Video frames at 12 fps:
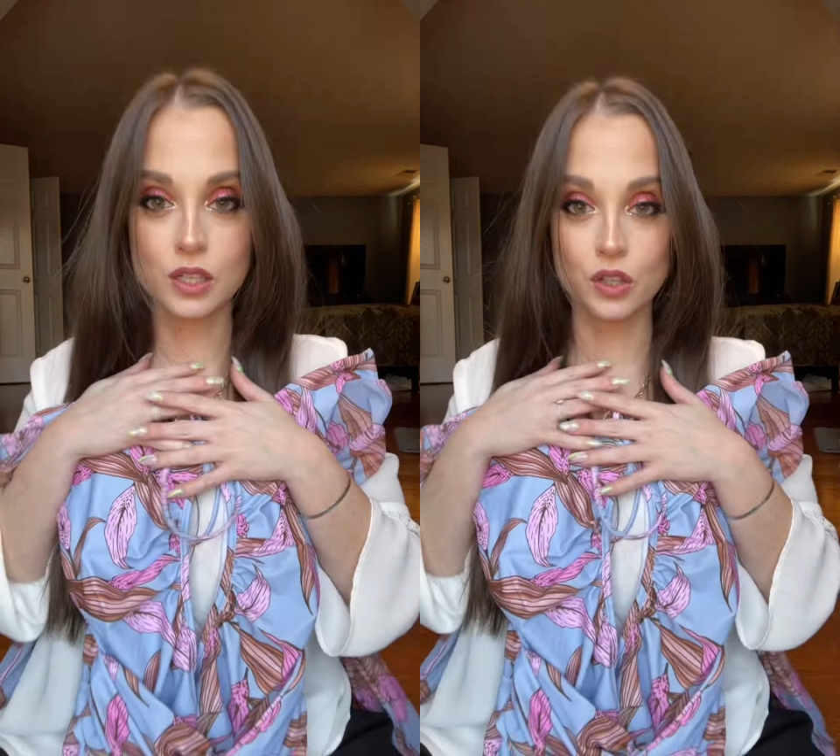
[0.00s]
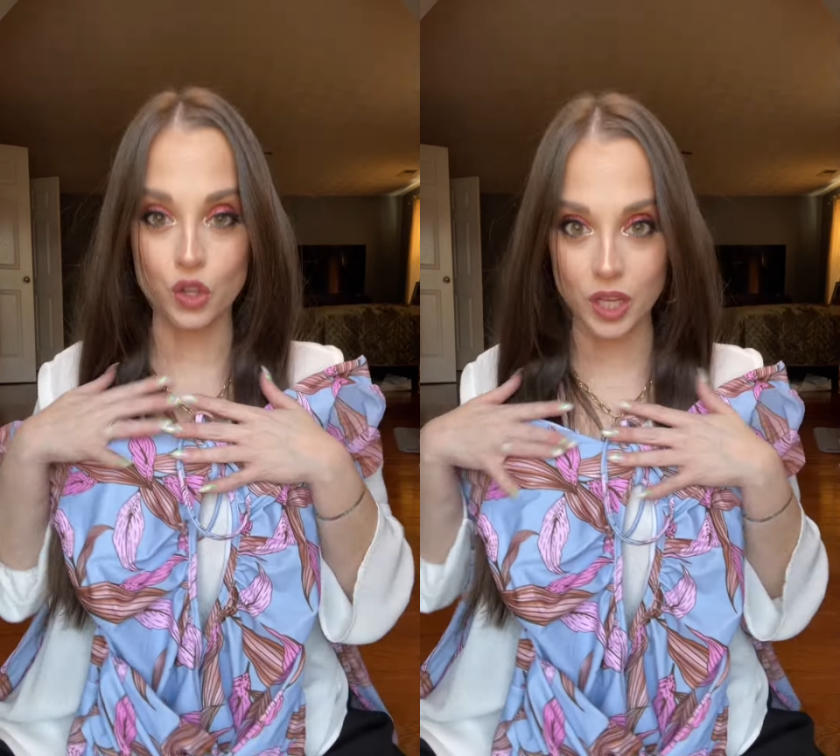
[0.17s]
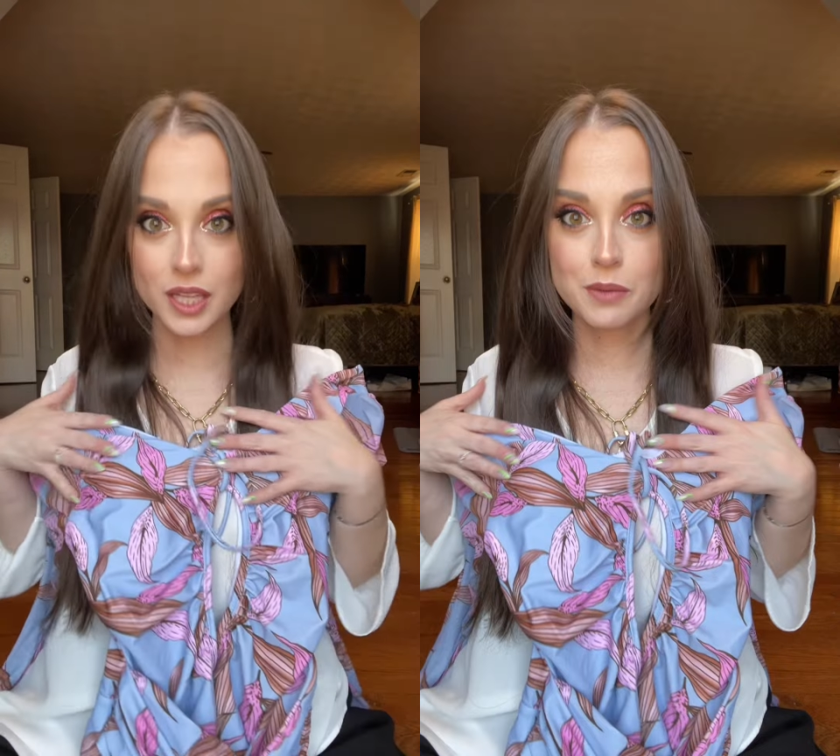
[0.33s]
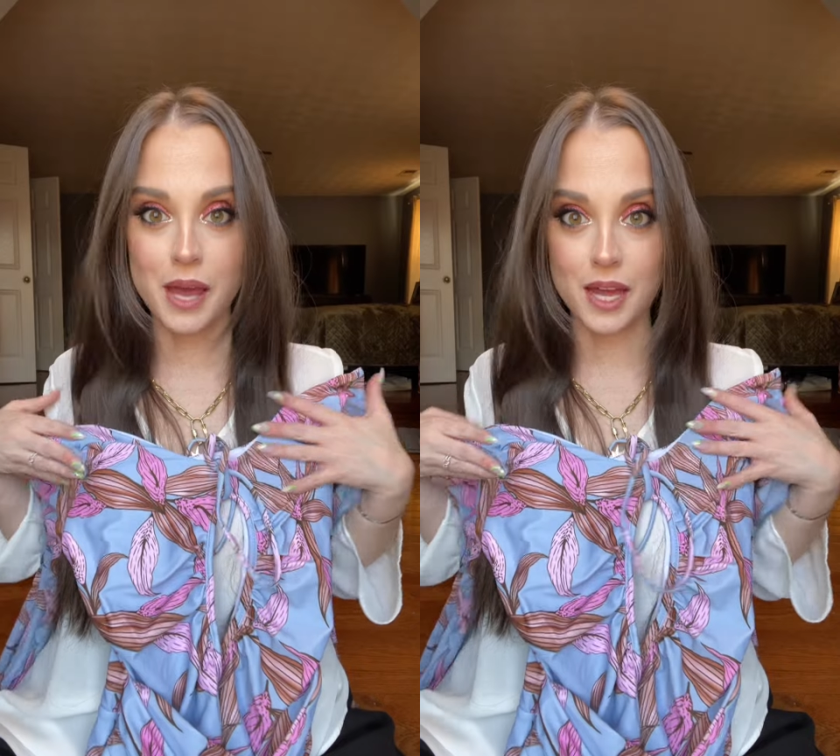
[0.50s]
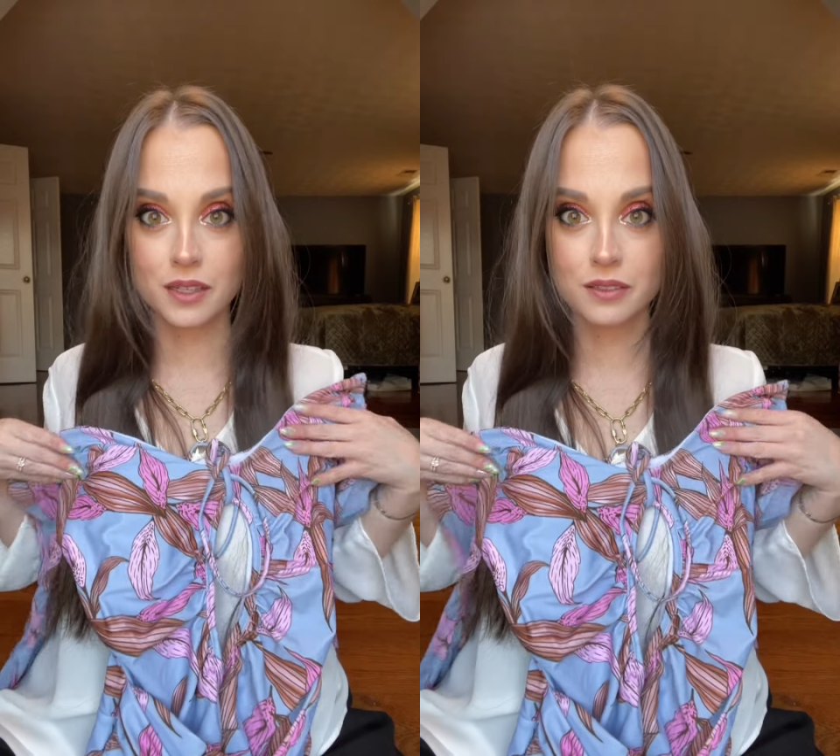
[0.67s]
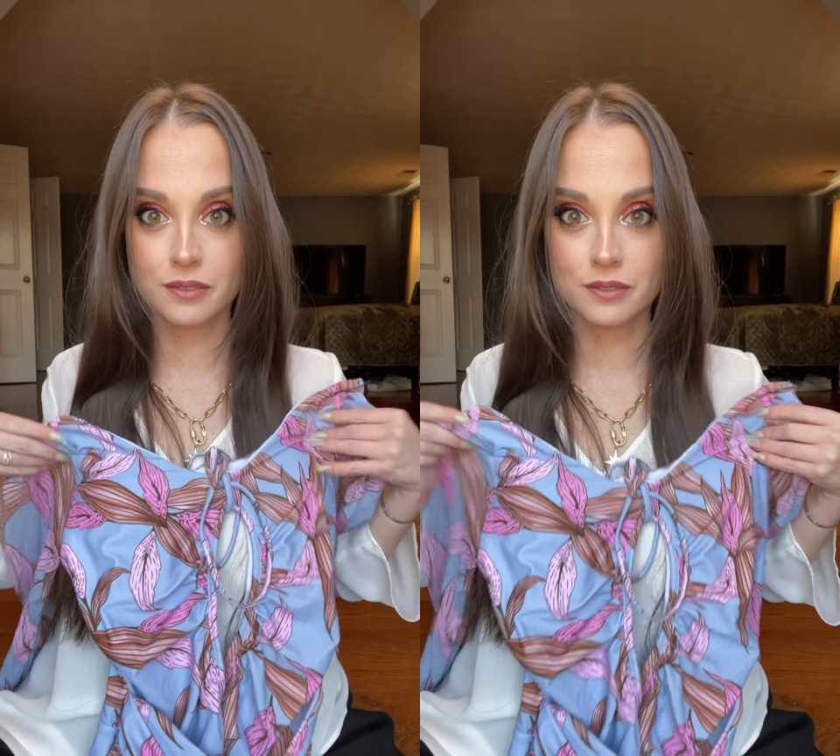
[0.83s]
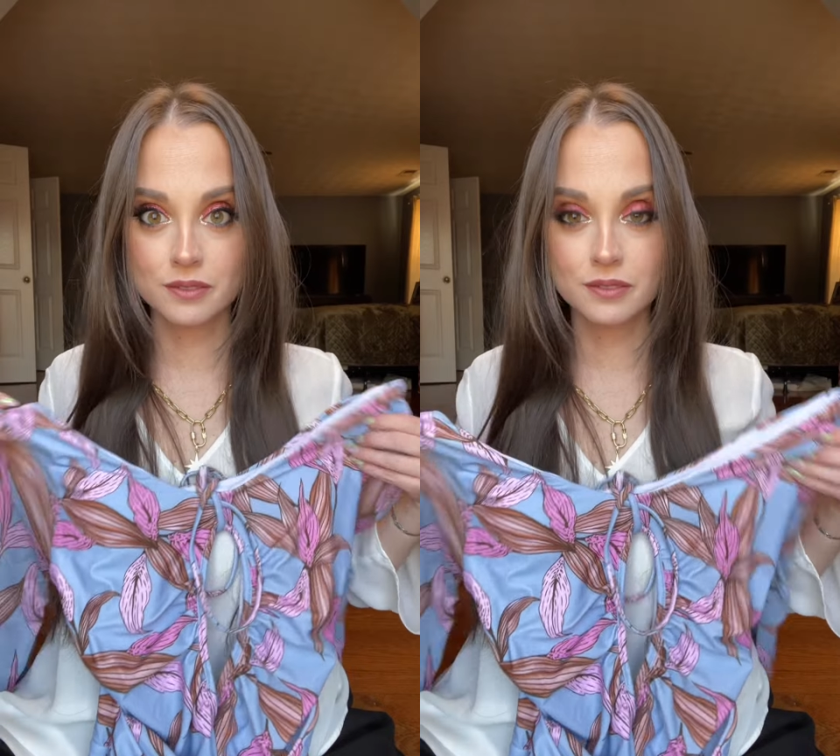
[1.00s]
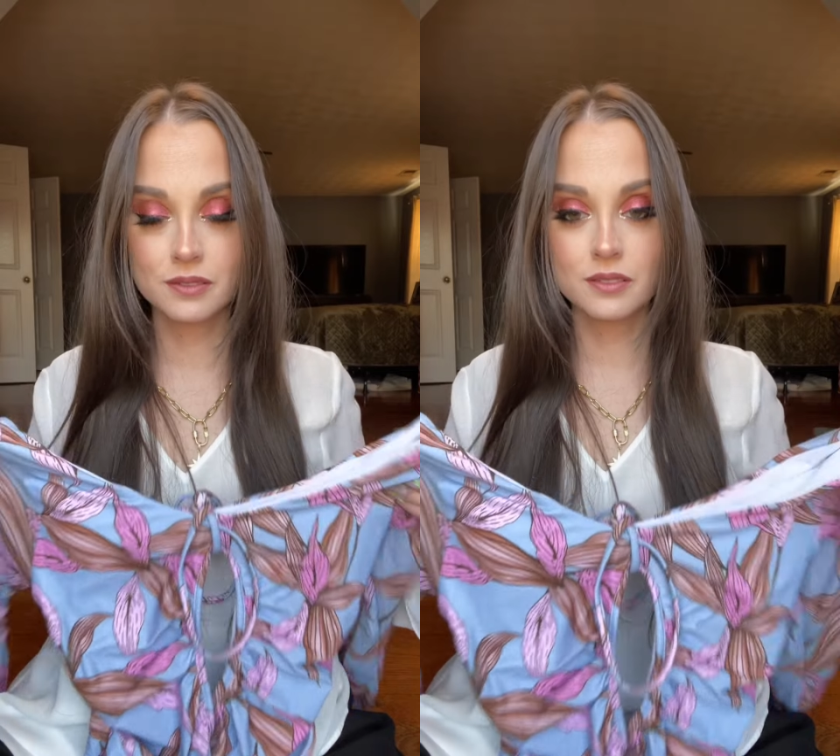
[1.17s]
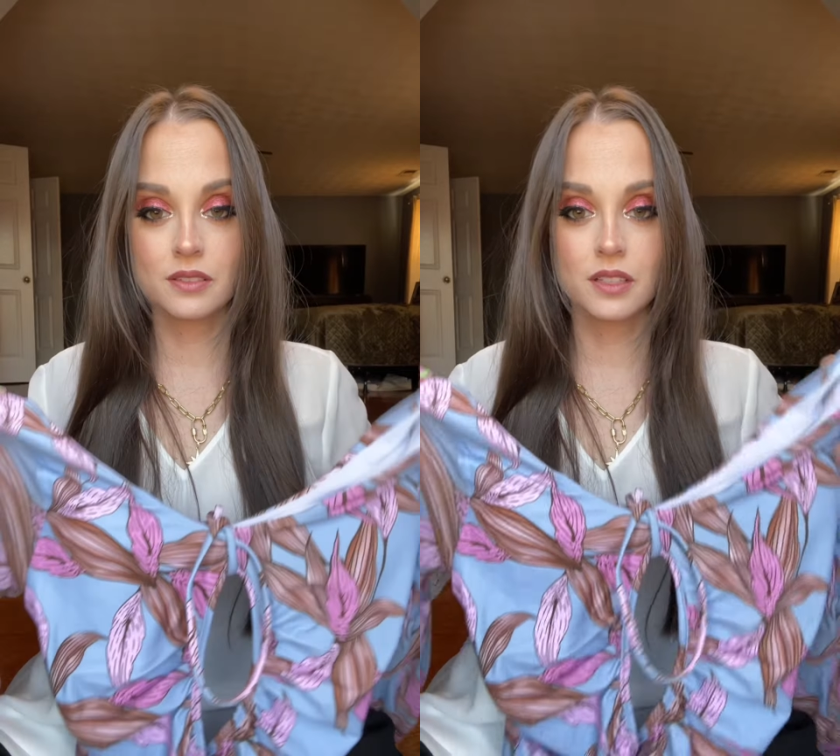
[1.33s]
Look at the pattern.
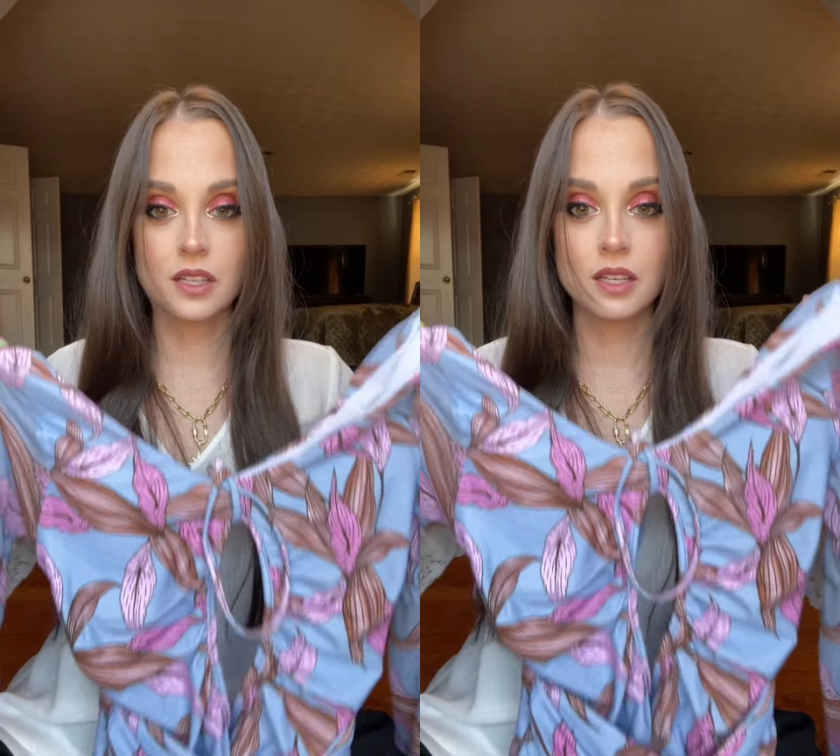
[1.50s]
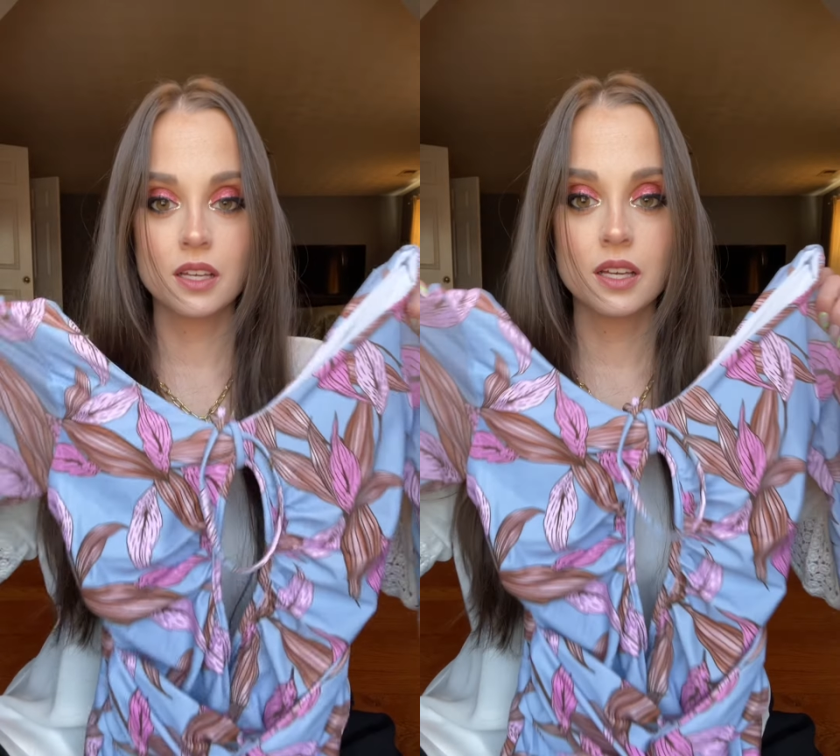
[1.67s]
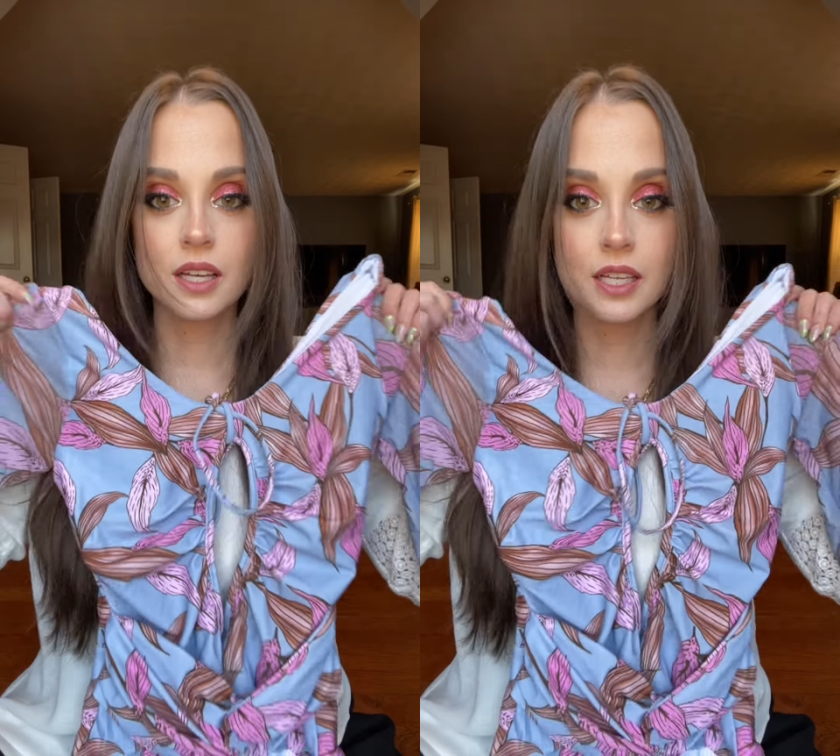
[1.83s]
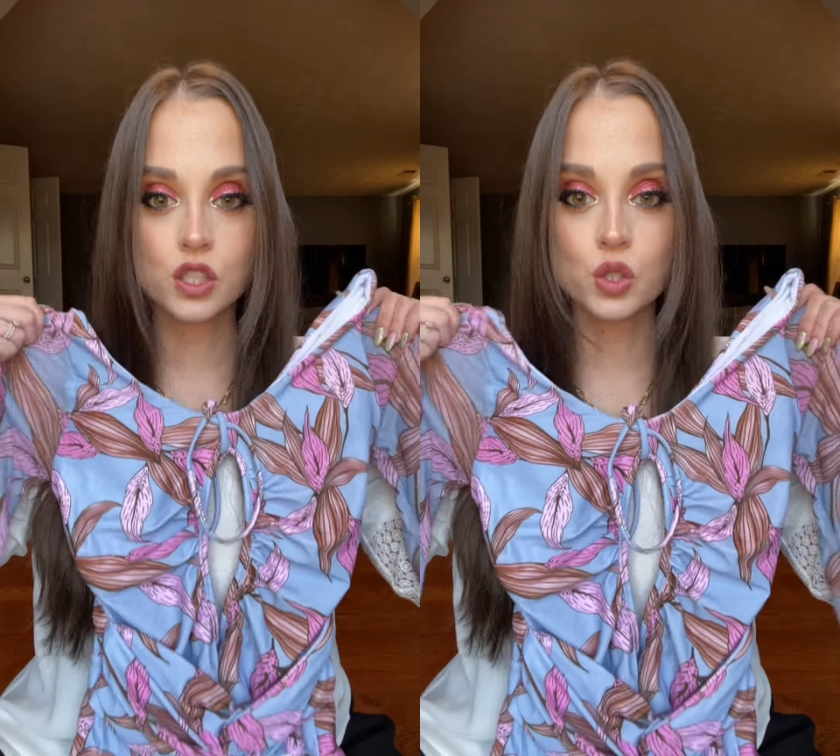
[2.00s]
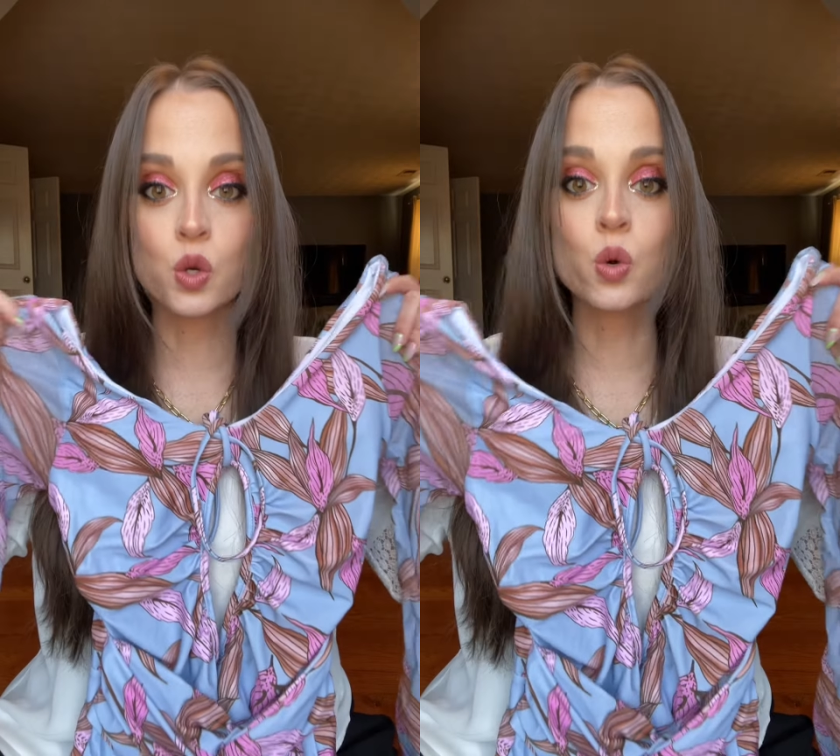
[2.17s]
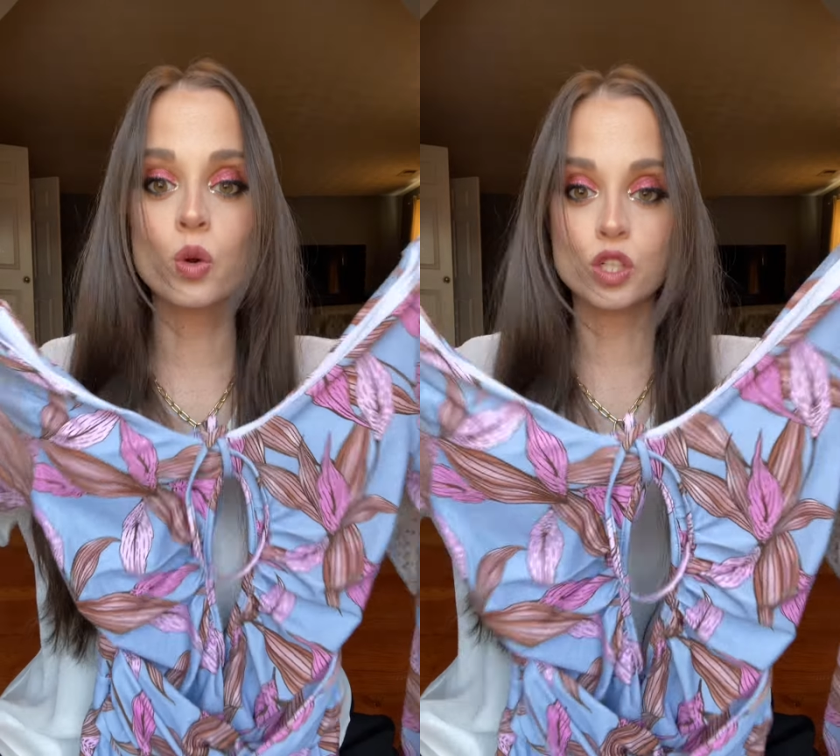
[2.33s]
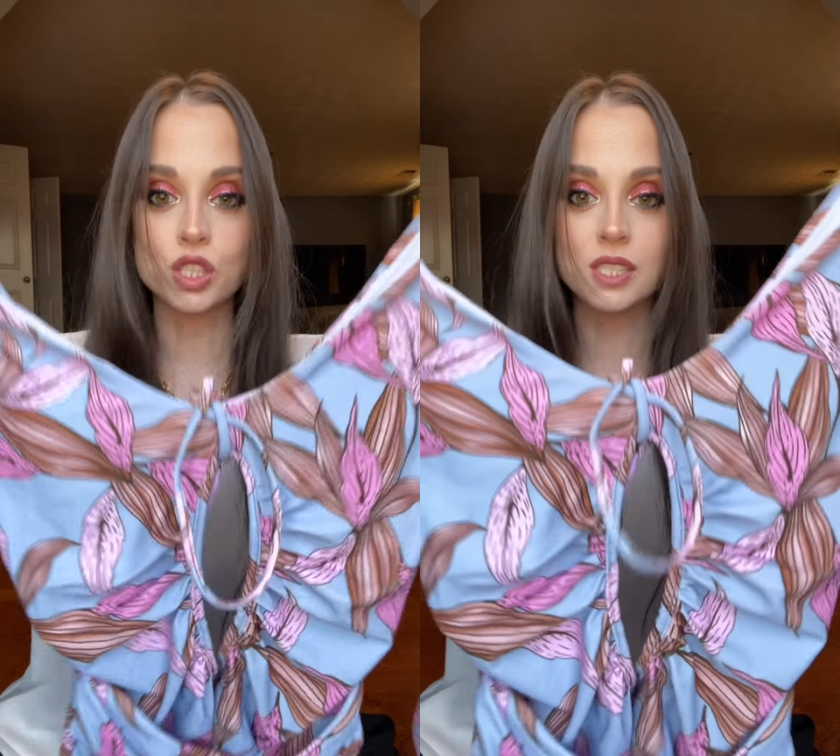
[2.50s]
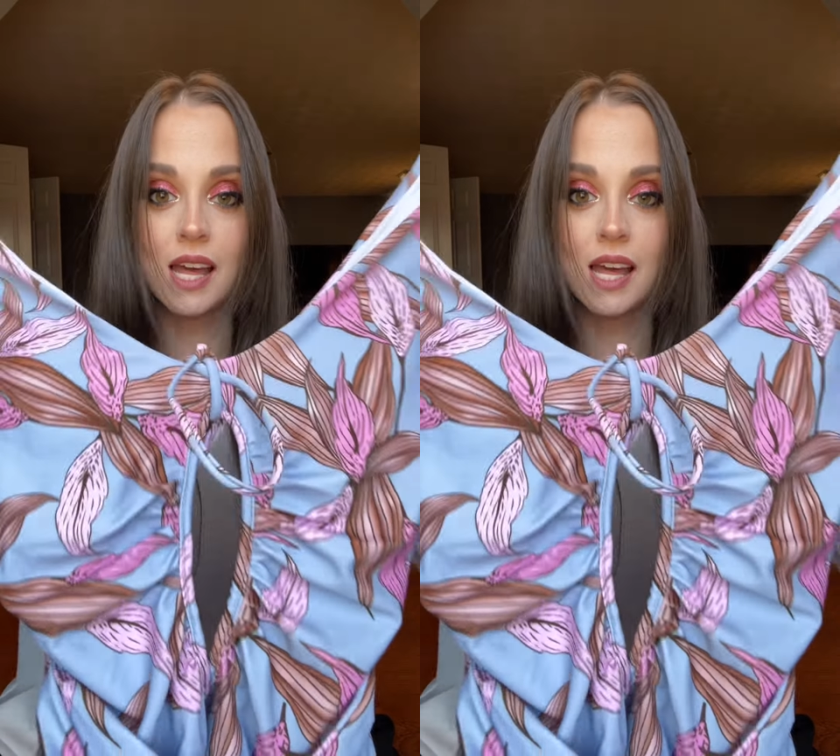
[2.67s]
It's gorgeous.